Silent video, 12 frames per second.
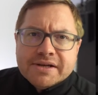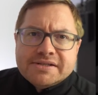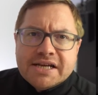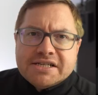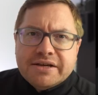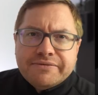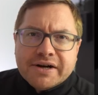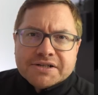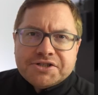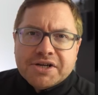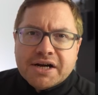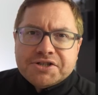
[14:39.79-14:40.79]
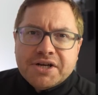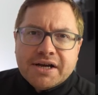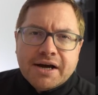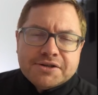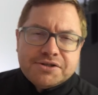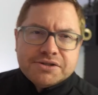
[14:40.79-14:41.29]
DC fast charging
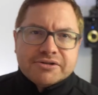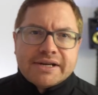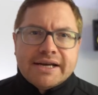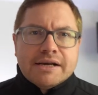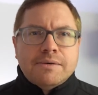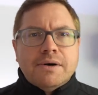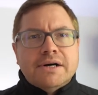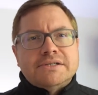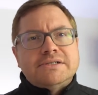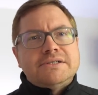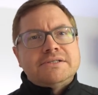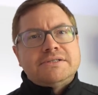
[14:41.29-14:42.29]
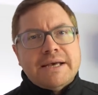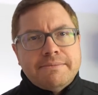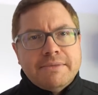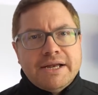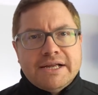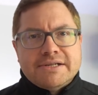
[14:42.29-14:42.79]
at 200 kilowatts, 10
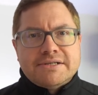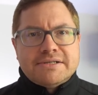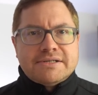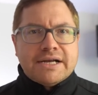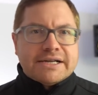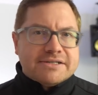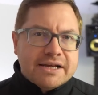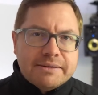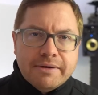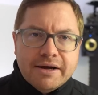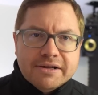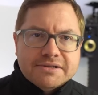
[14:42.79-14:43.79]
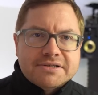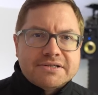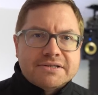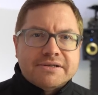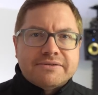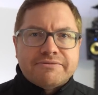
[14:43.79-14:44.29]
minutes, adds 90
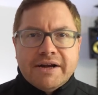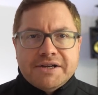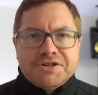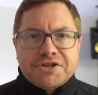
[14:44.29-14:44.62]
miles of range,